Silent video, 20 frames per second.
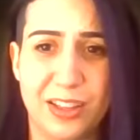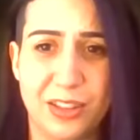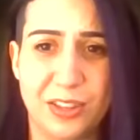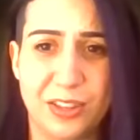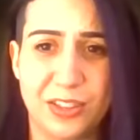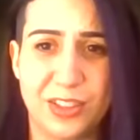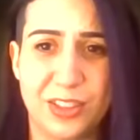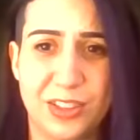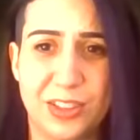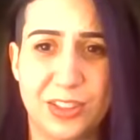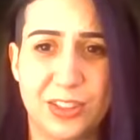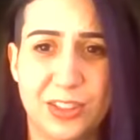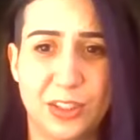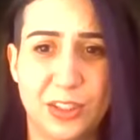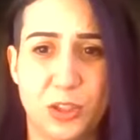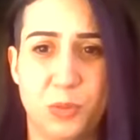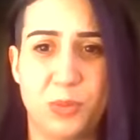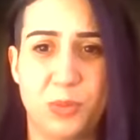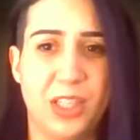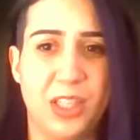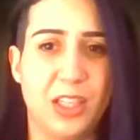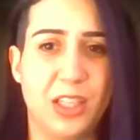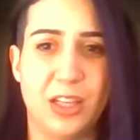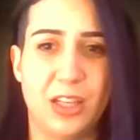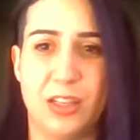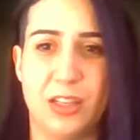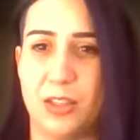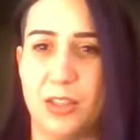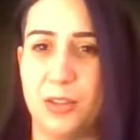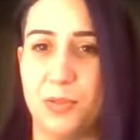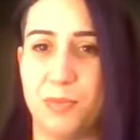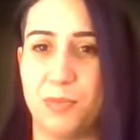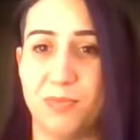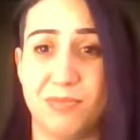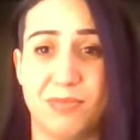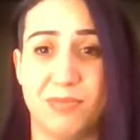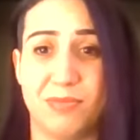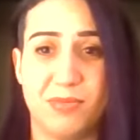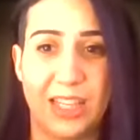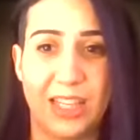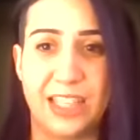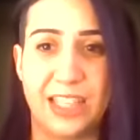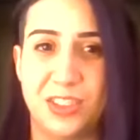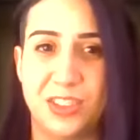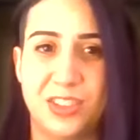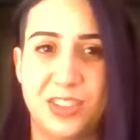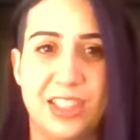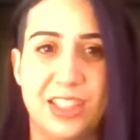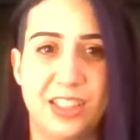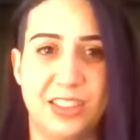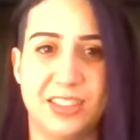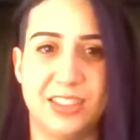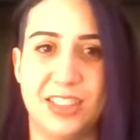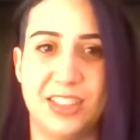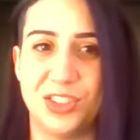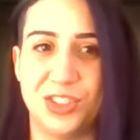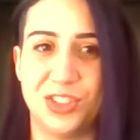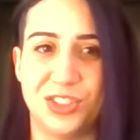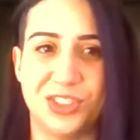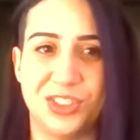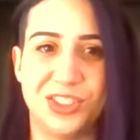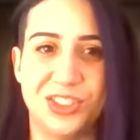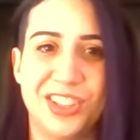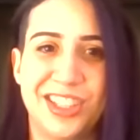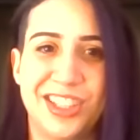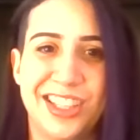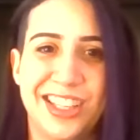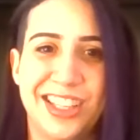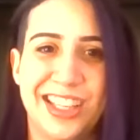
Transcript: still be, as you say, essential.